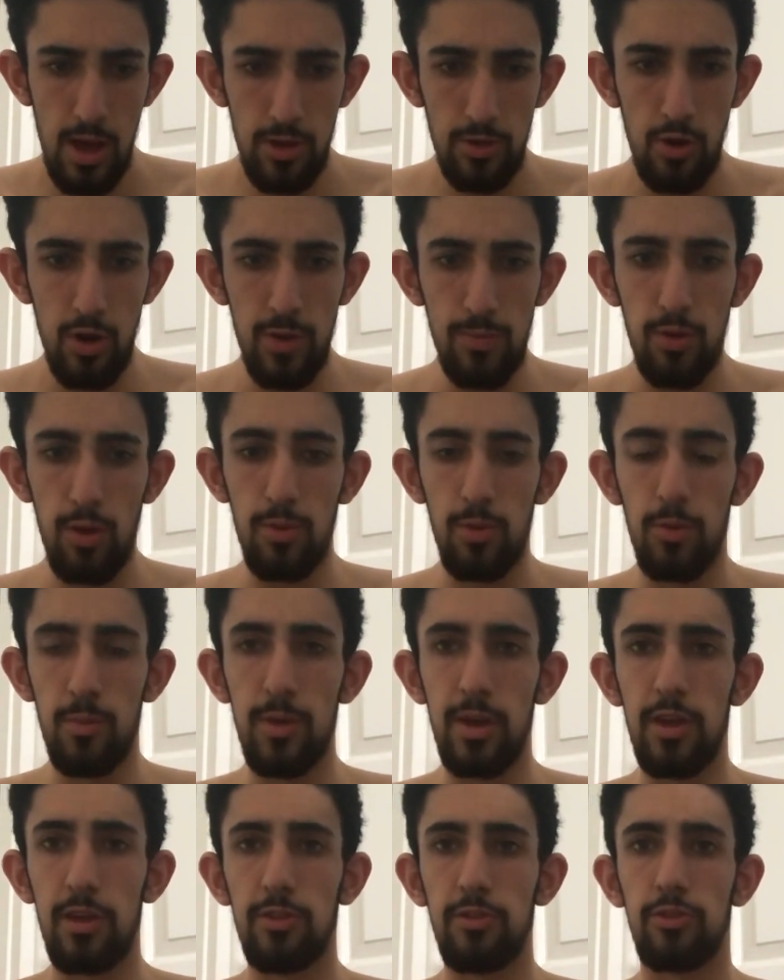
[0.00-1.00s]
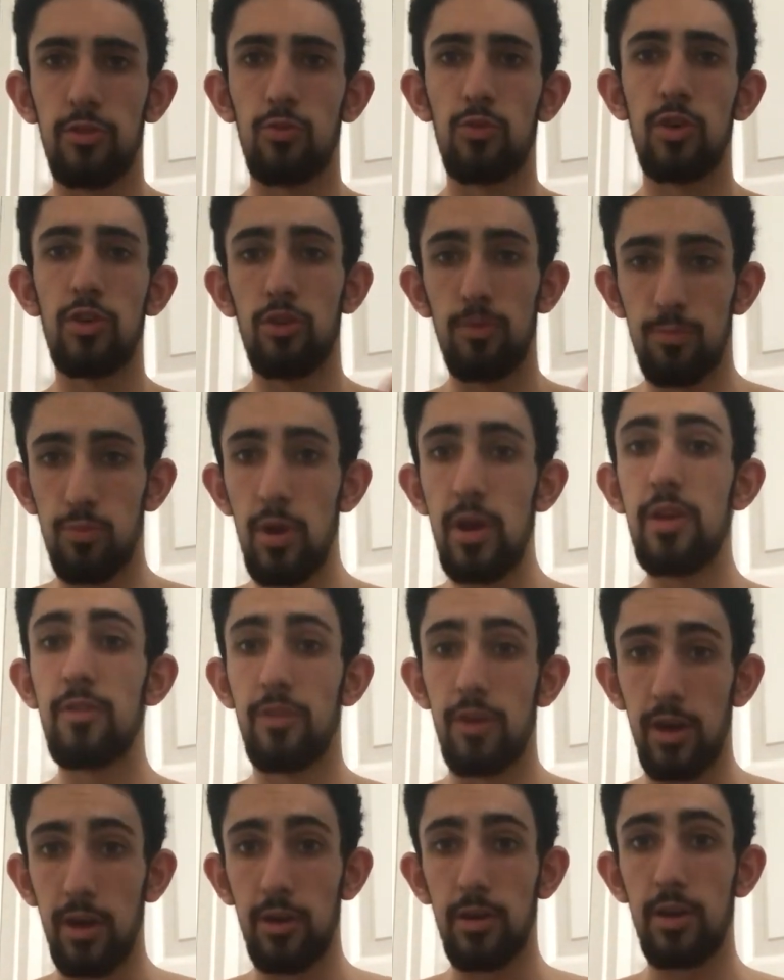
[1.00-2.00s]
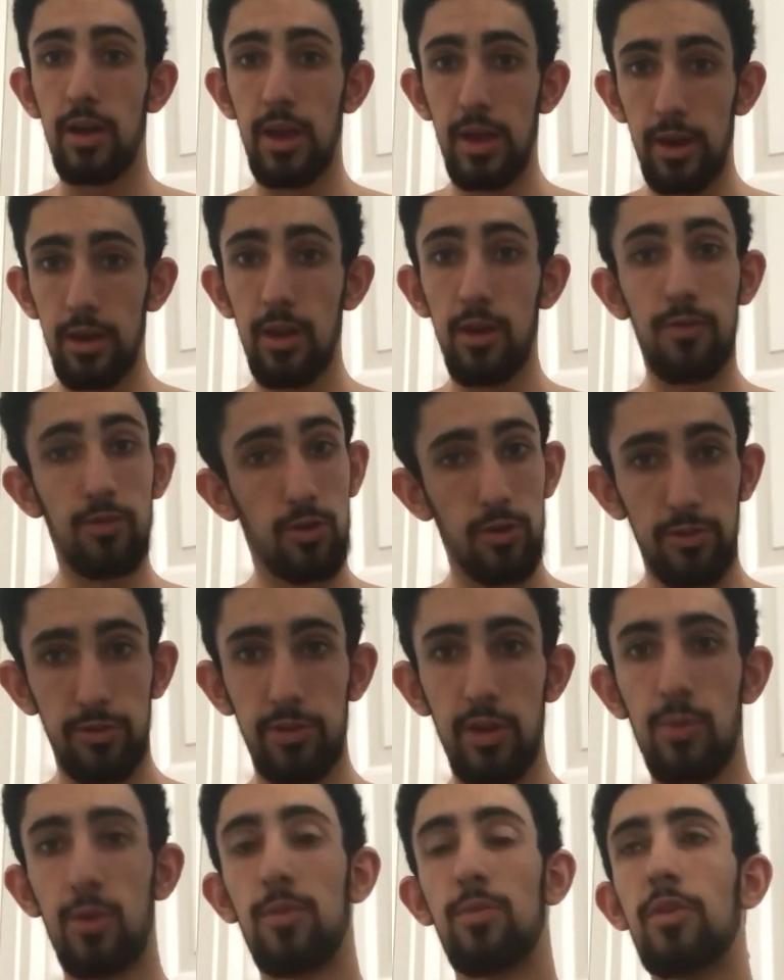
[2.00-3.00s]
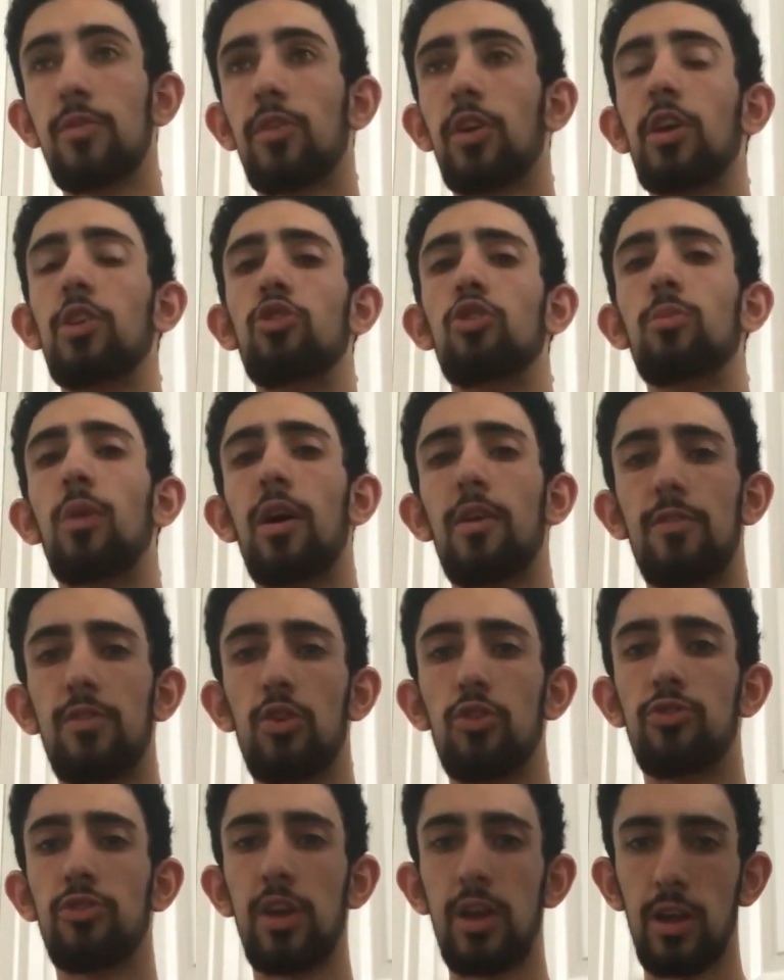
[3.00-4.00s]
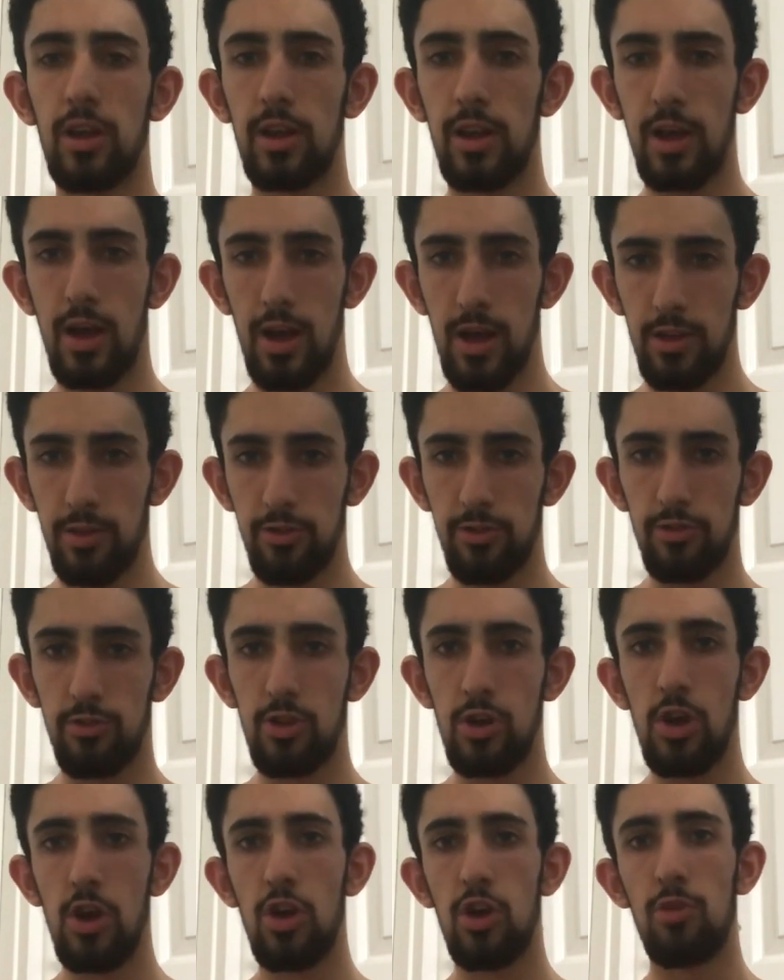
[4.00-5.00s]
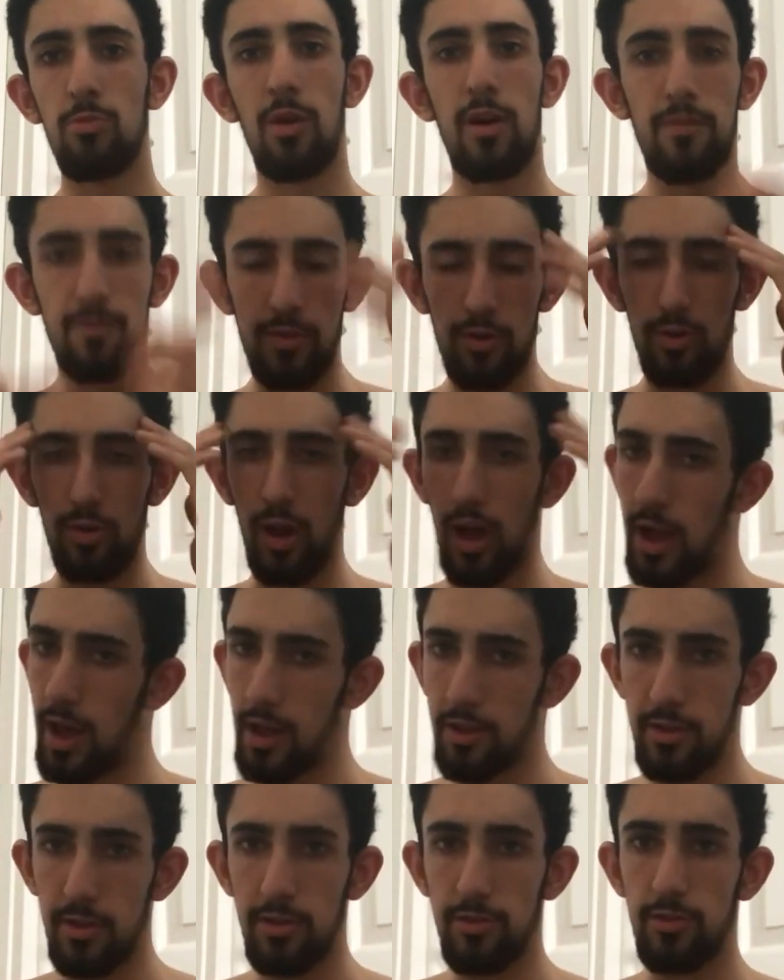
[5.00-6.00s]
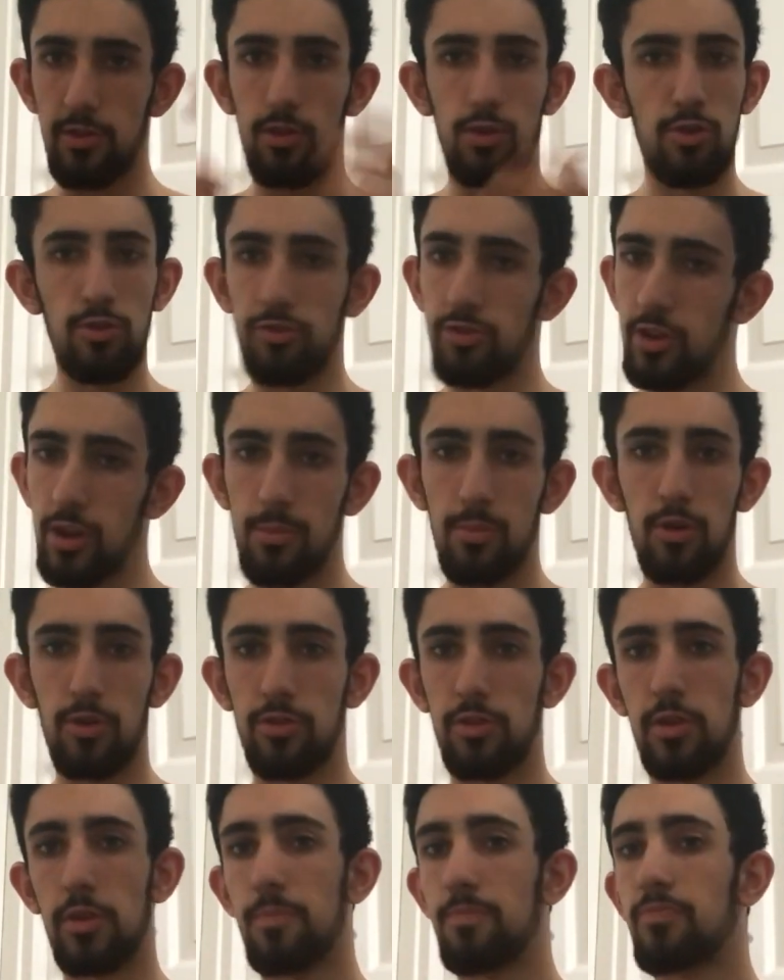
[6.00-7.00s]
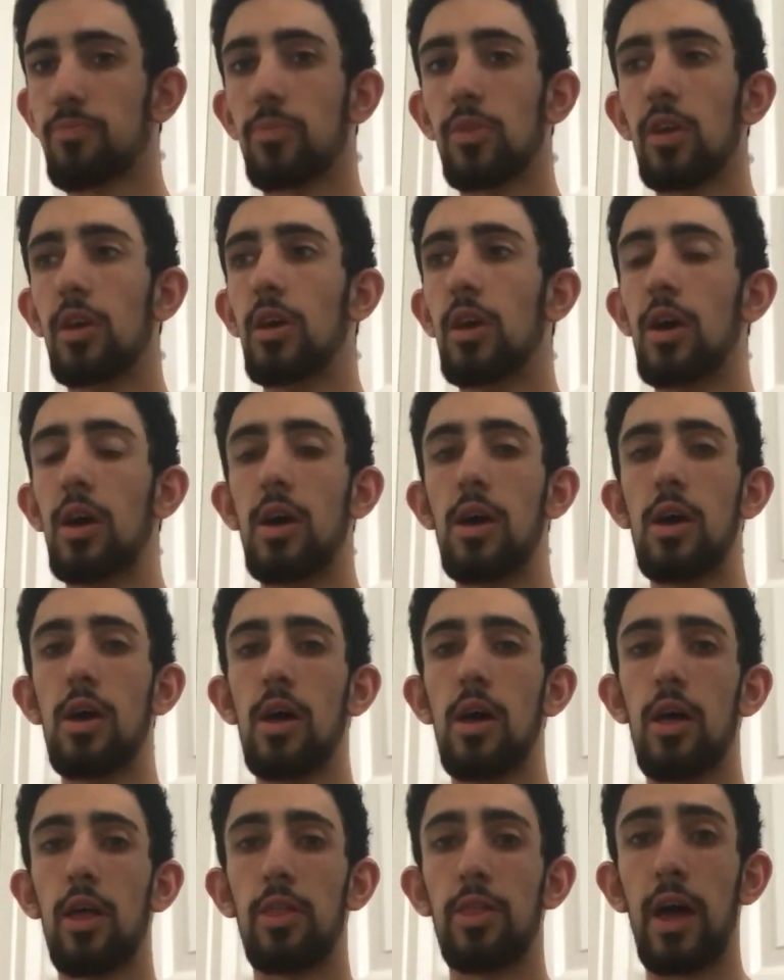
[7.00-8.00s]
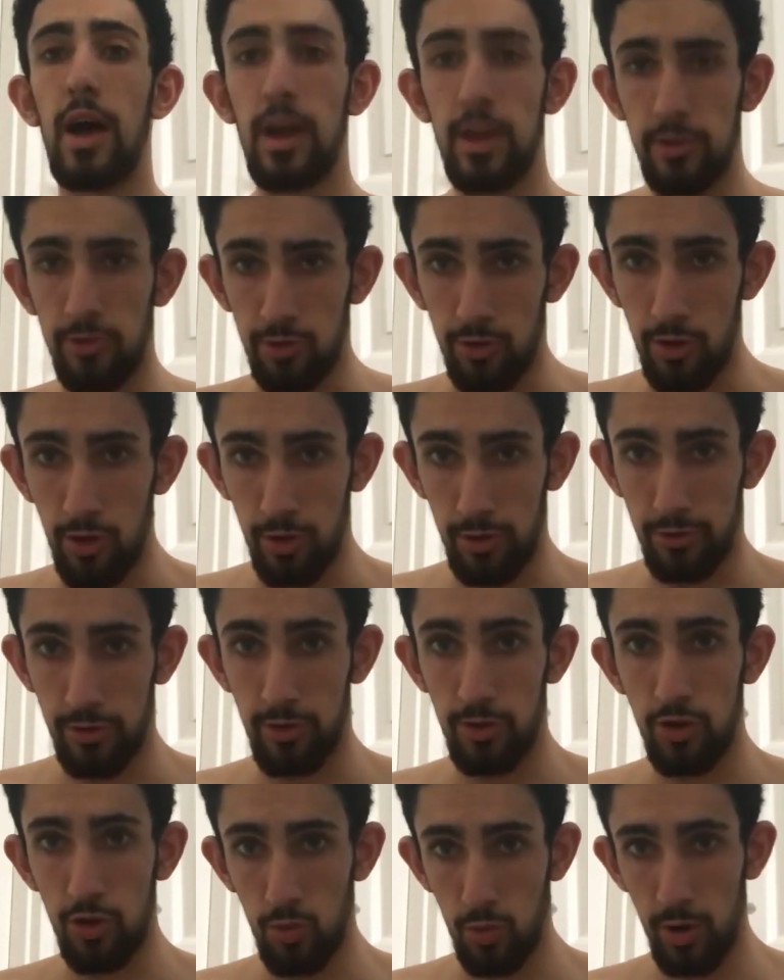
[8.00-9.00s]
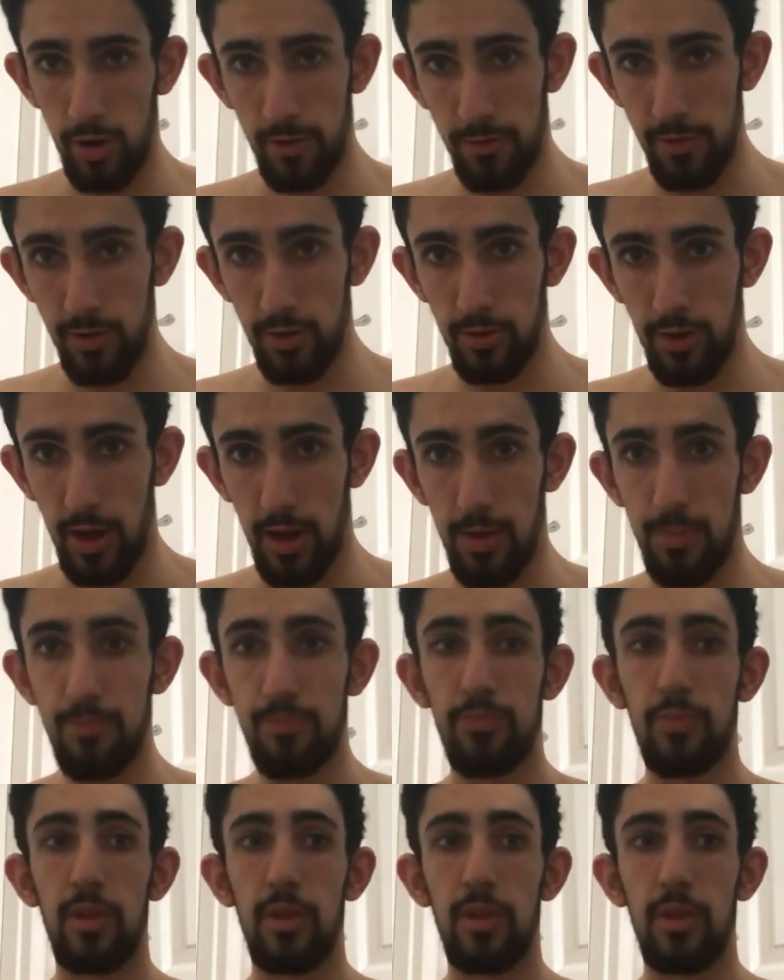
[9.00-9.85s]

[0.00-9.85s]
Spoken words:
The only problem is when you're breathing in, I forgot to say, when you're breathing in, you might feel tingly hands. You might feel lightheaded, loose in the body. That is good. You want to feel that.